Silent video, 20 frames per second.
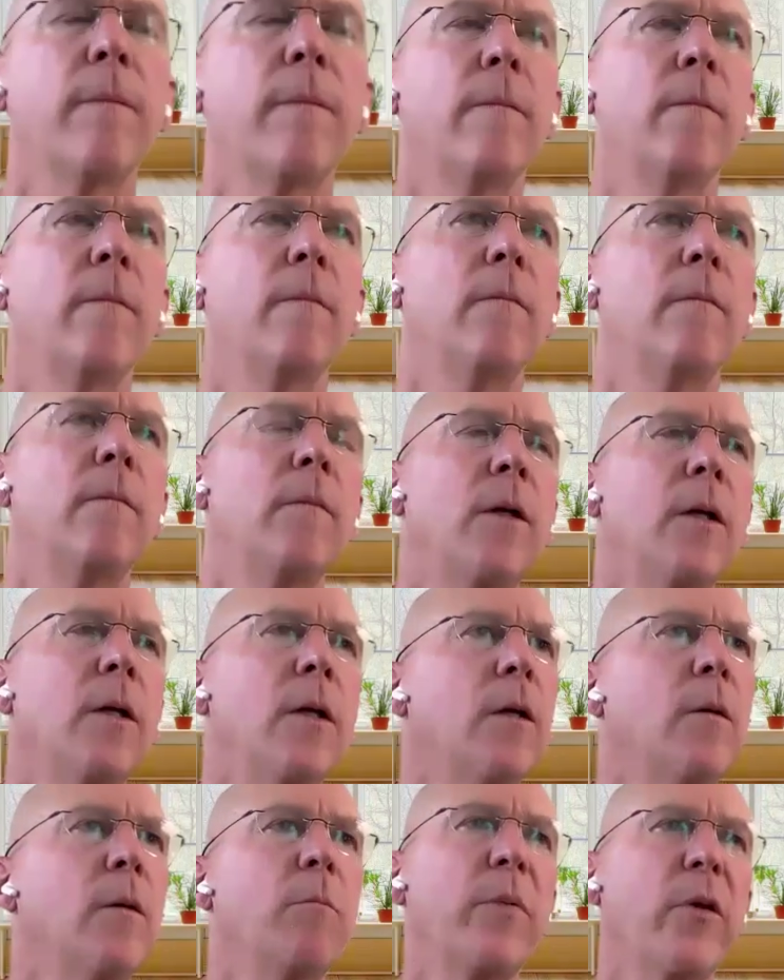Yeah,
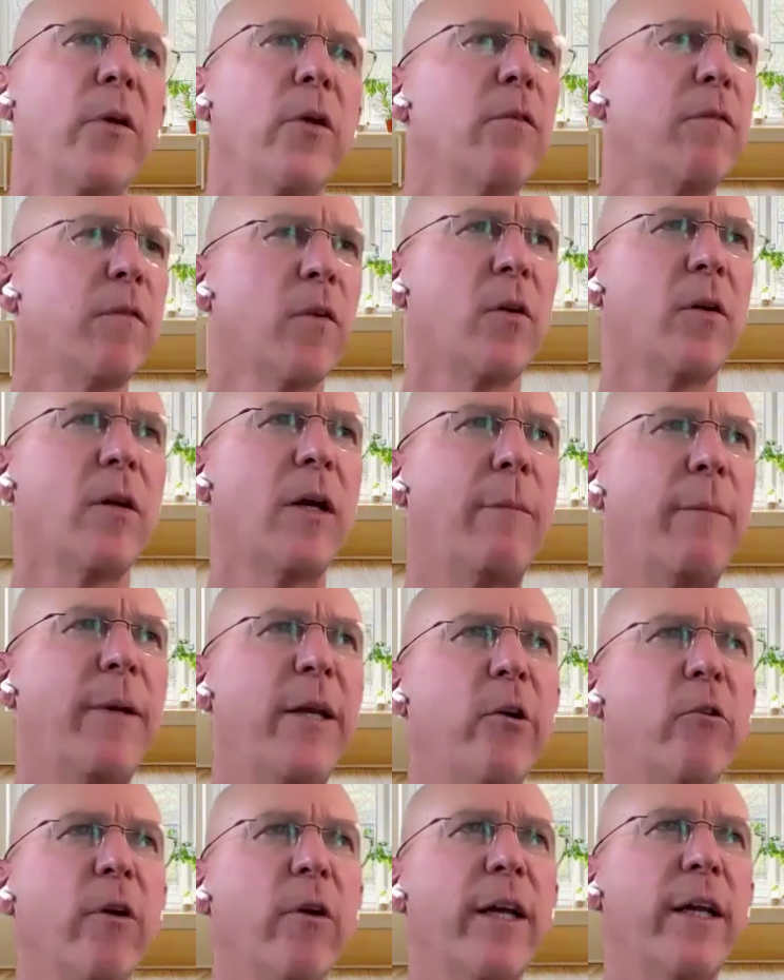beautiful.
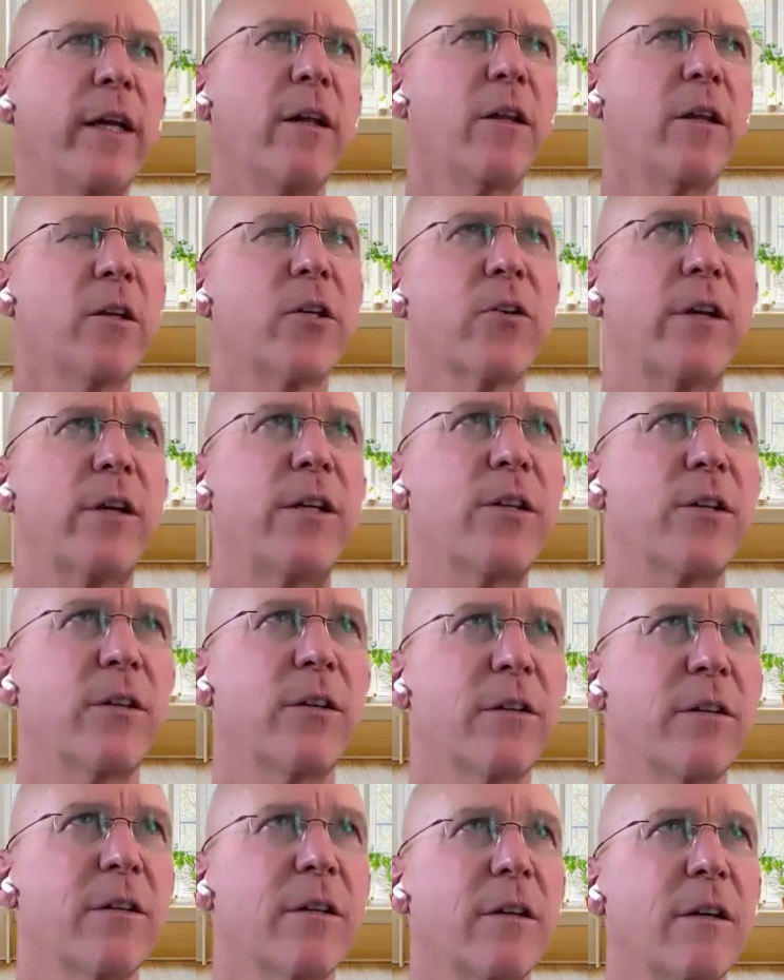I mean, great
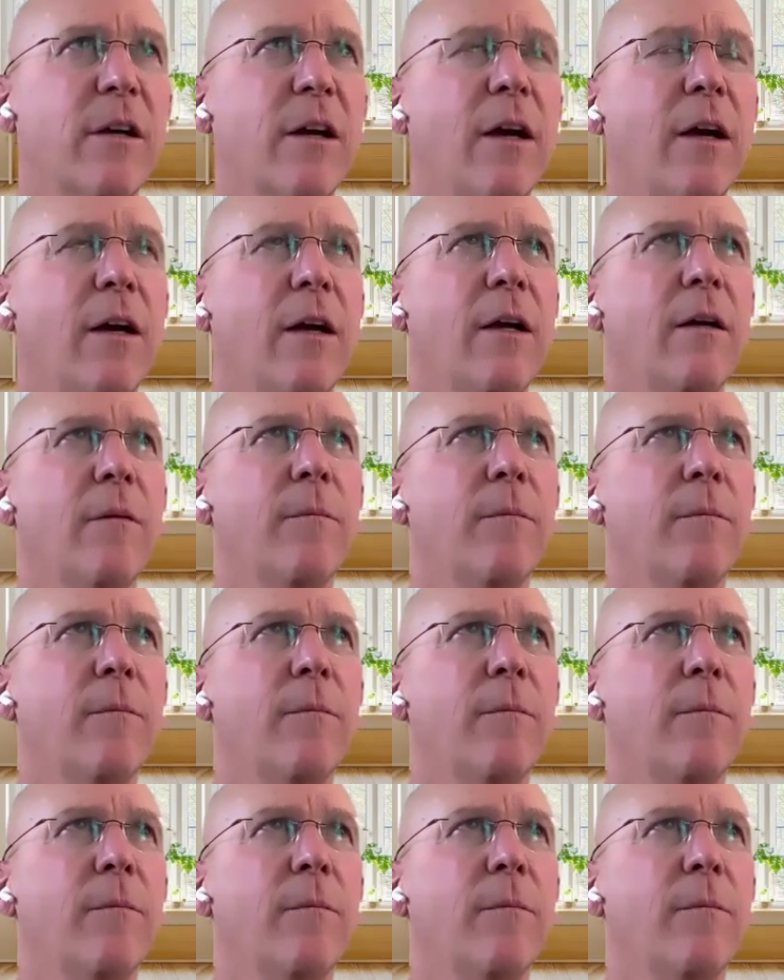illustrations.